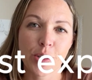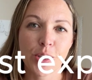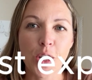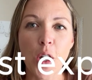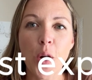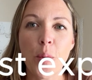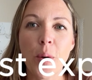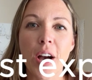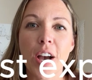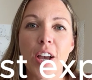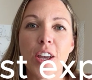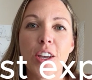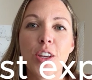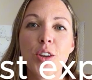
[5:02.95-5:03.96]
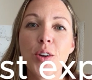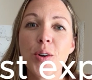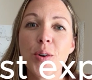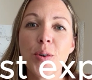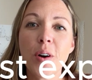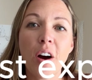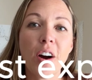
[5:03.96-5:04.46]
So
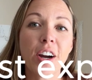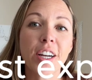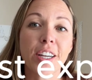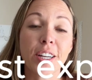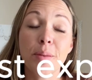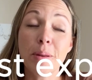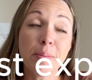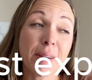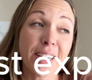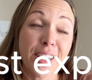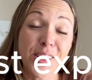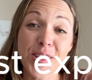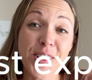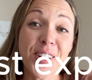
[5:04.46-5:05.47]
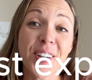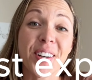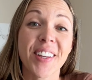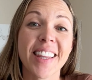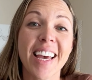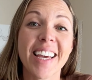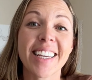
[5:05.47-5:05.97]
you are going to be making sure
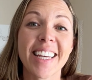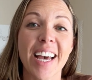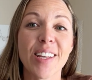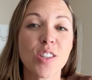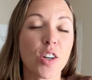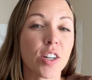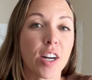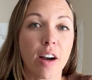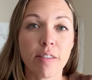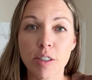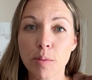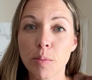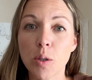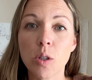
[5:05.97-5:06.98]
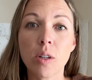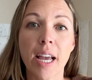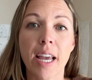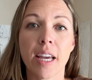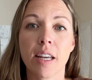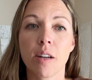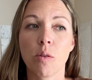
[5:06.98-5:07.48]
that guests are comfortable
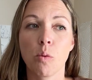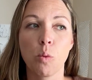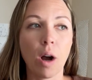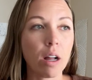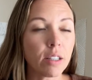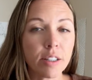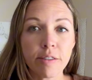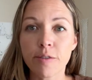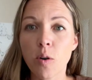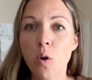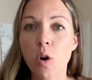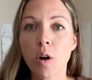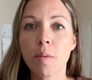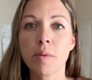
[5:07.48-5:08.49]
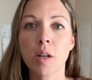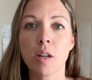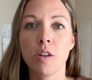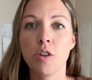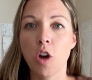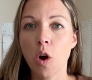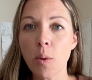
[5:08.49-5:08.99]
and well informed,
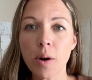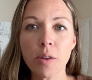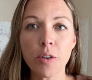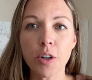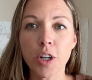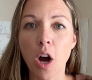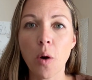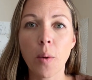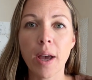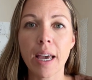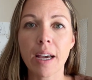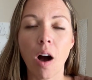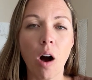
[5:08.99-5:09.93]
know where they're going.